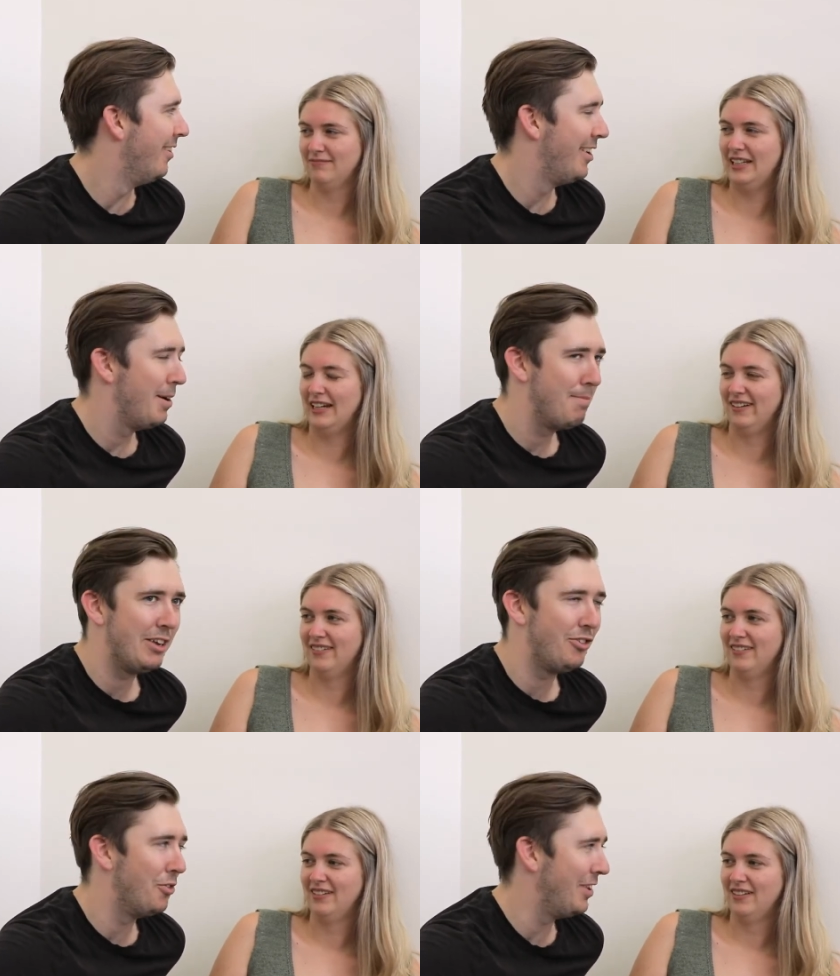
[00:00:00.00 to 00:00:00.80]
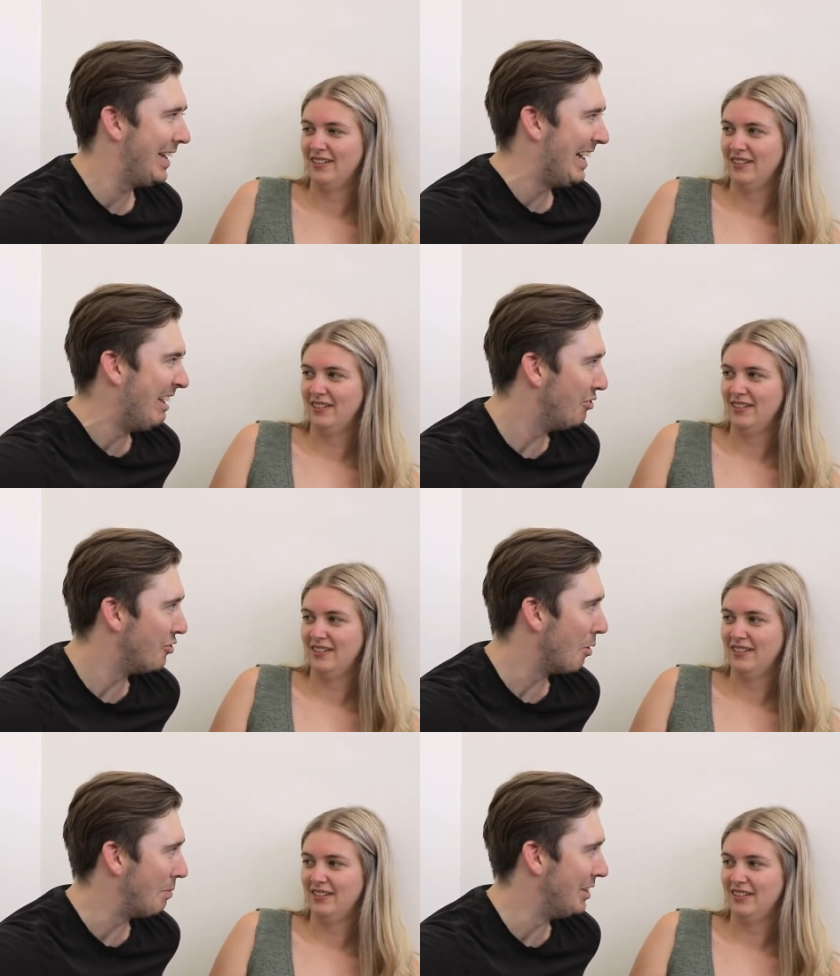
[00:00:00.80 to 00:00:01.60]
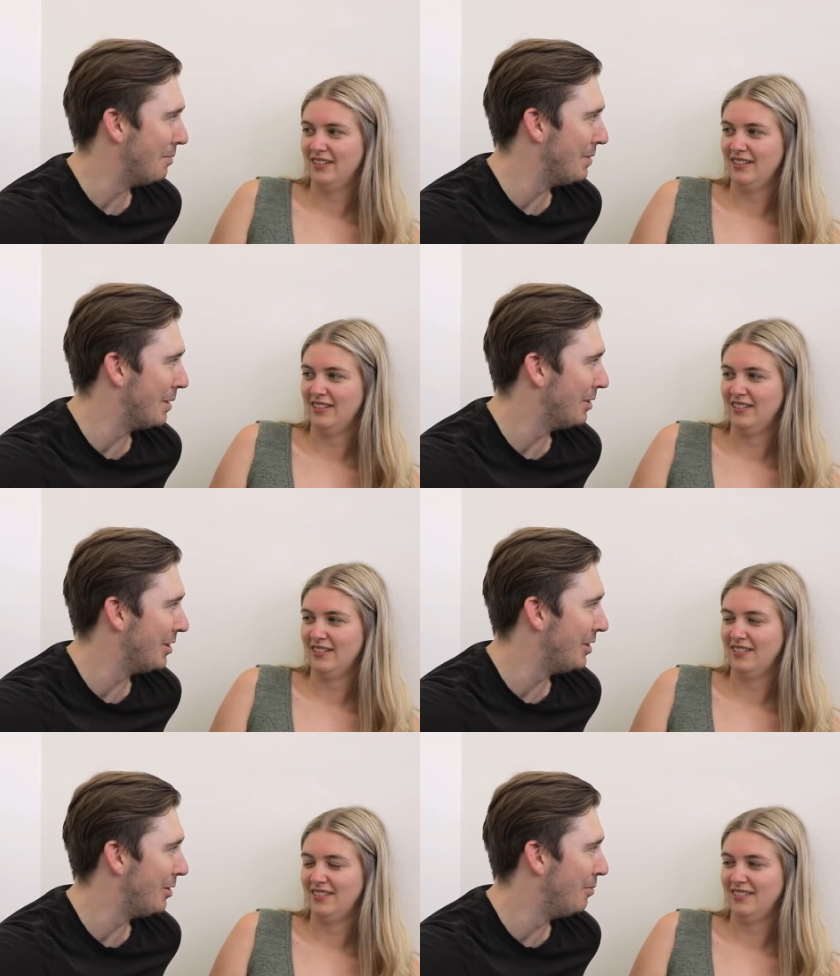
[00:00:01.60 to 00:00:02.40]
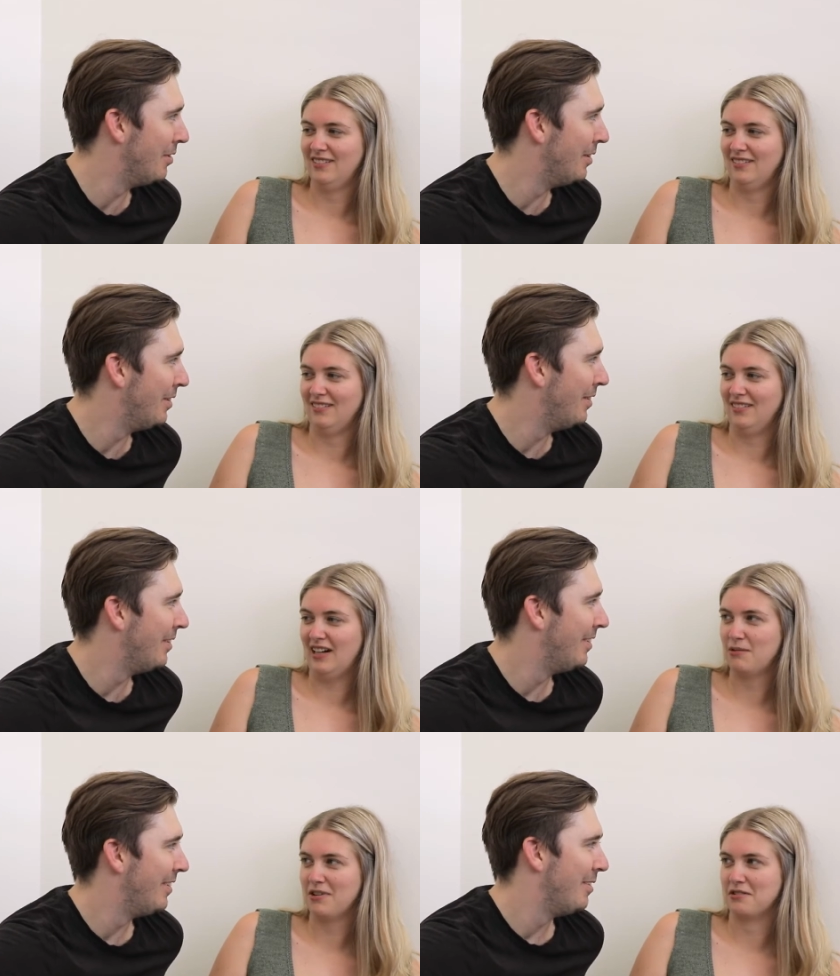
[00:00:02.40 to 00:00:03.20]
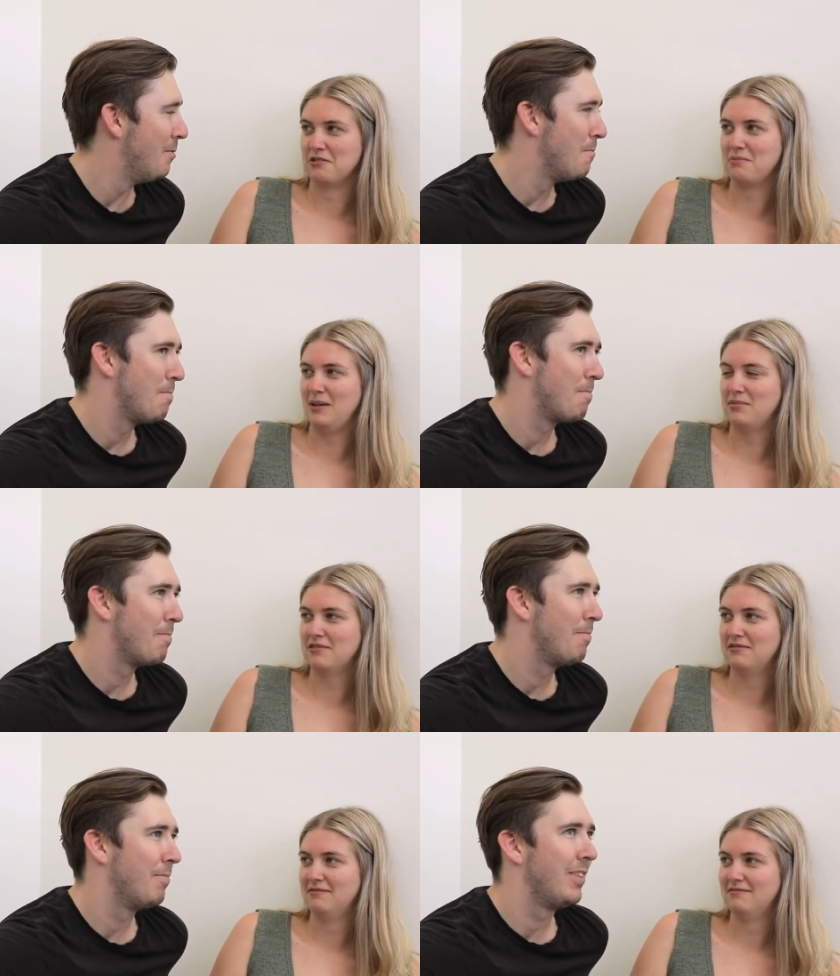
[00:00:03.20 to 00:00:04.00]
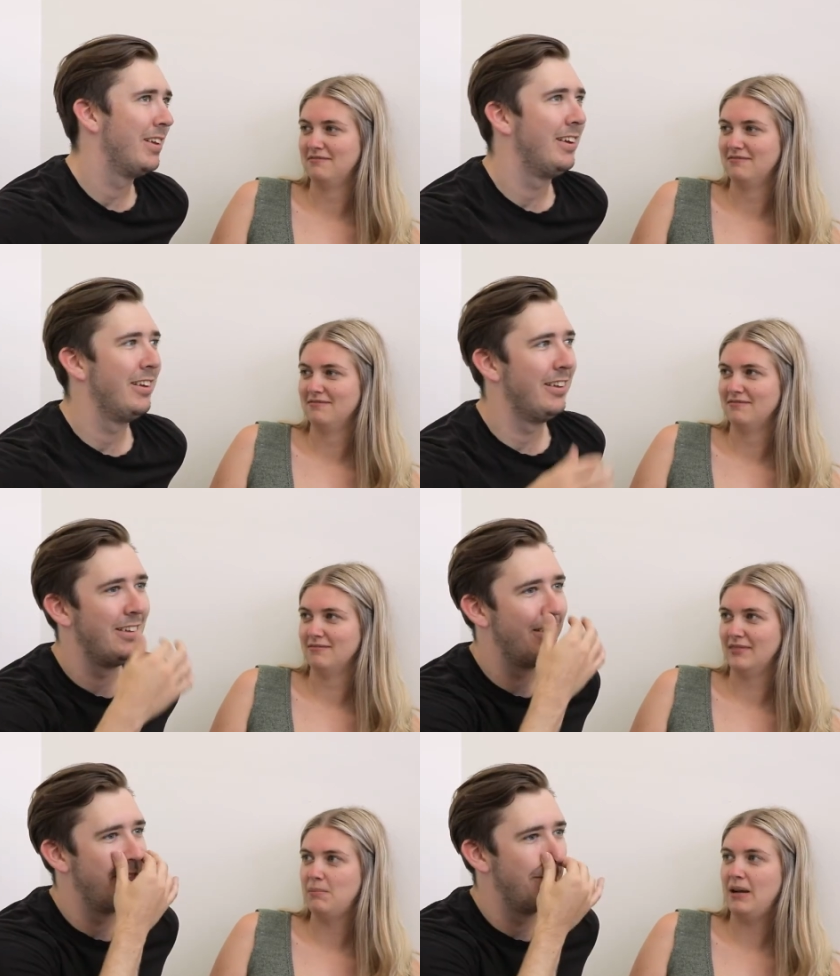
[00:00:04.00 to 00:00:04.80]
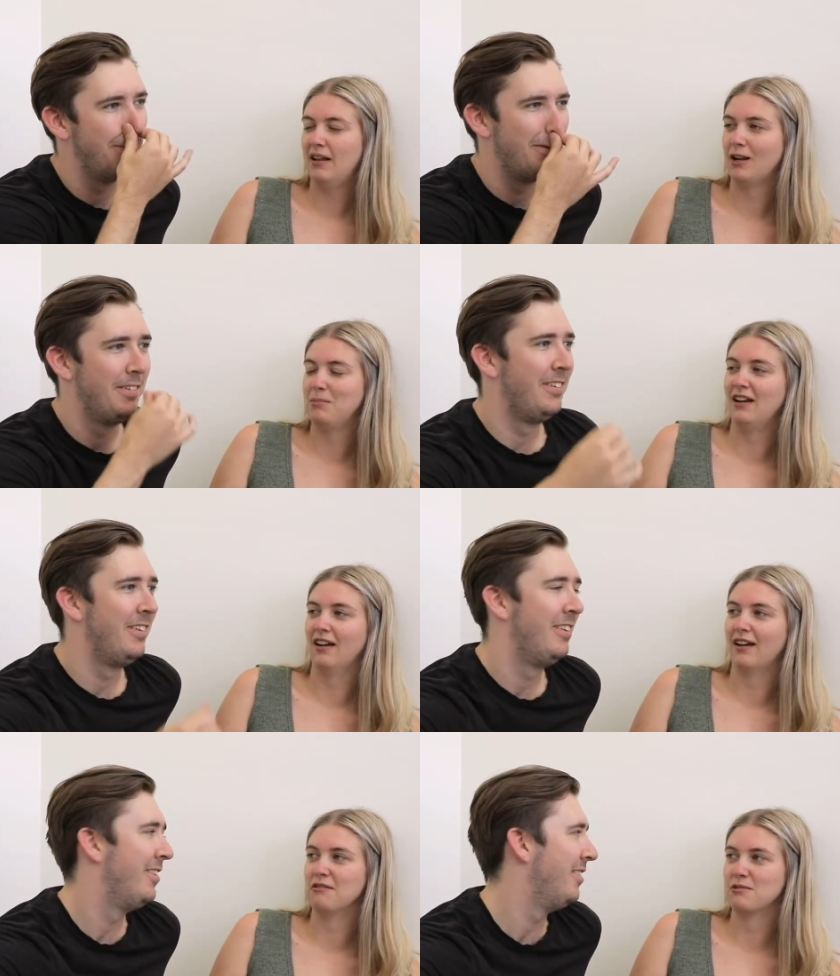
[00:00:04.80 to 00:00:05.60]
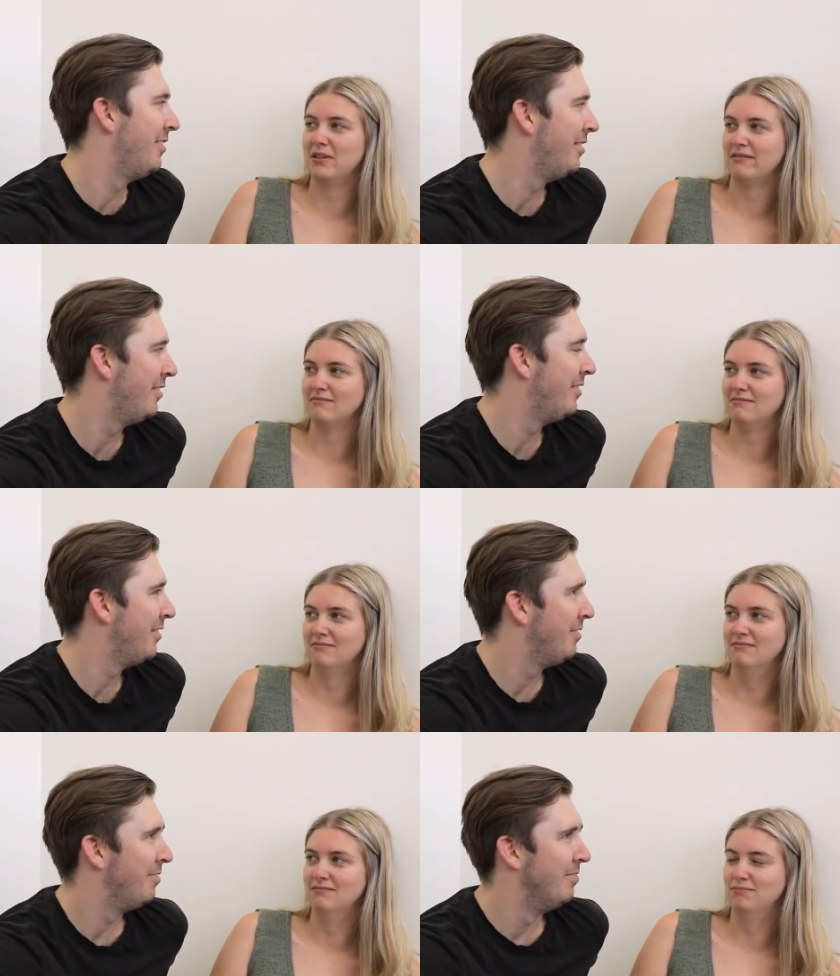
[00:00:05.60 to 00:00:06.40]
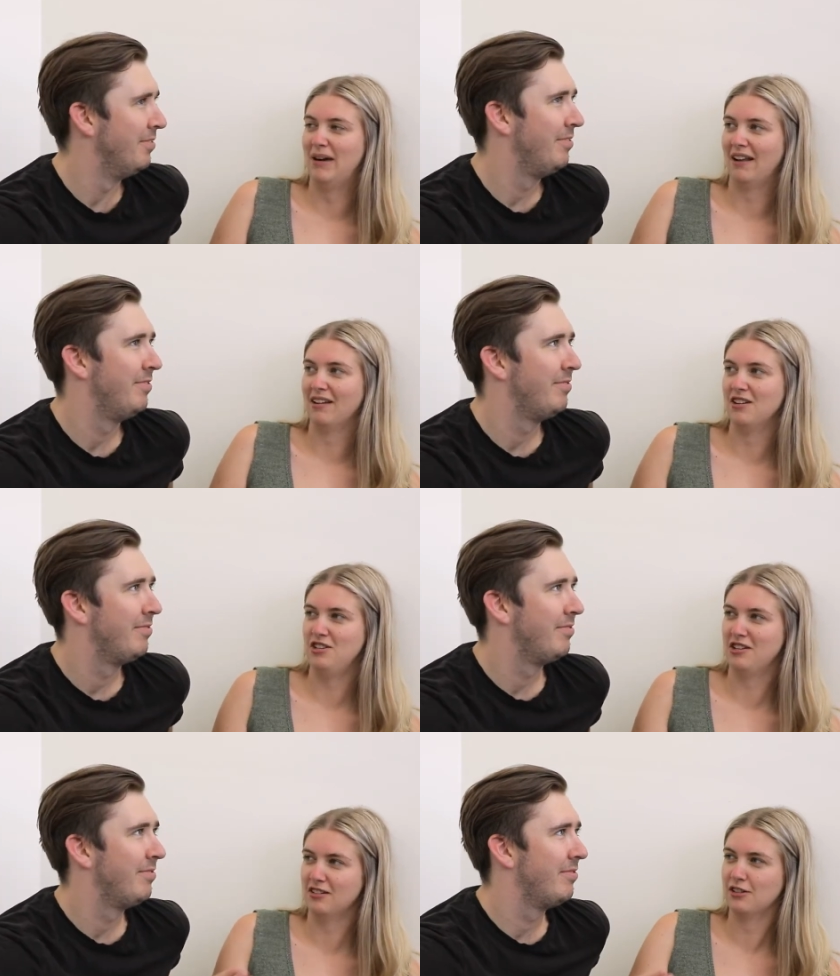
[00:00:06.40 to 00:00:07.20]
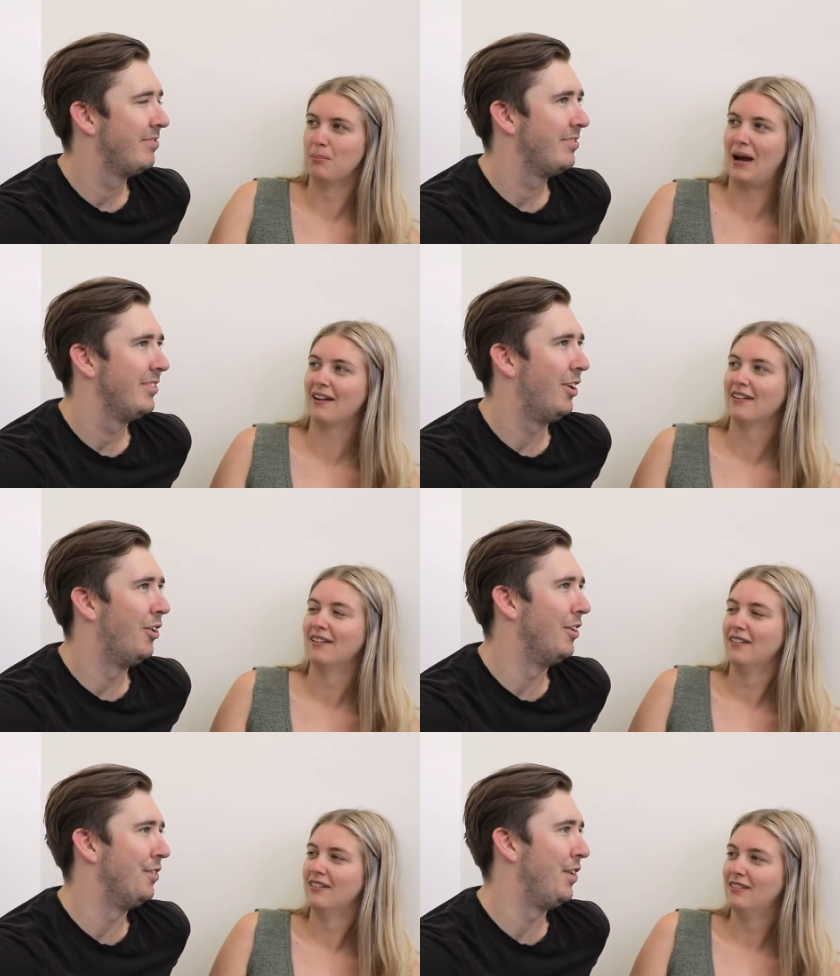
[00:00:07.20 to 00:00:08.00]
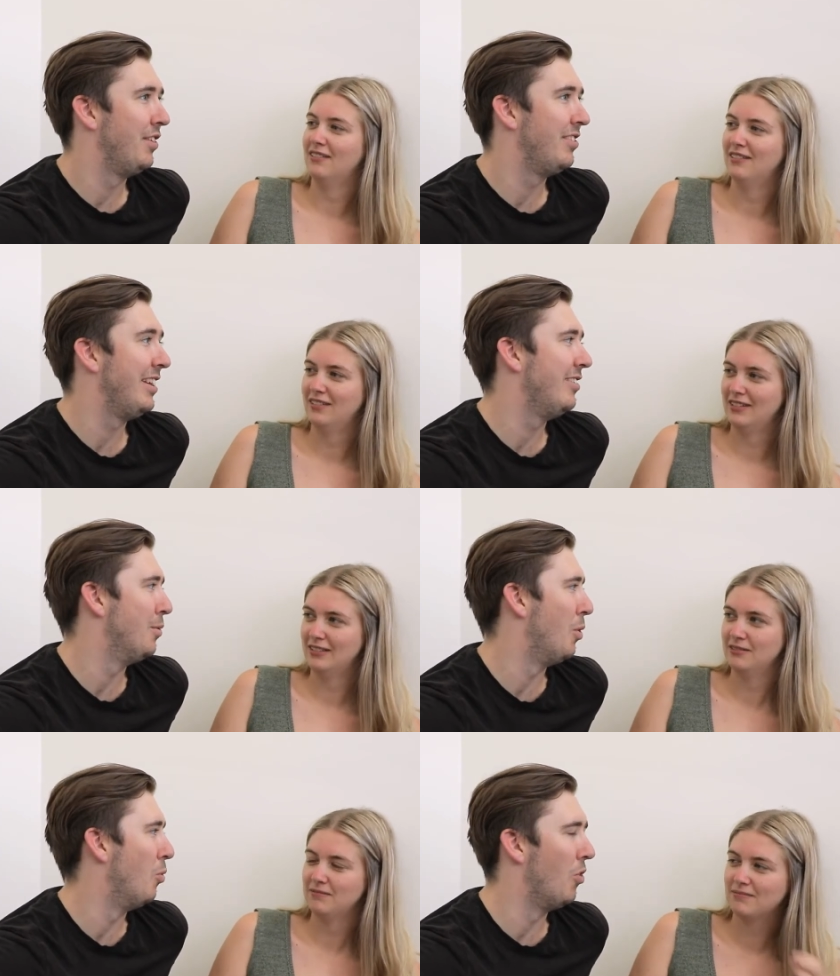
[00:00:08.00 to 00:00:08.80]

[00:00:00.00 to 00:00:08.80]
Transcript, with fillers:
Speaker 1: Yeah. Imagine all the eavesdropping you'd be able to do.
Speaker 2: I would haunt people. It'd be like being a ghost, but better because you can come back.
Speaker 1: Or if you see someone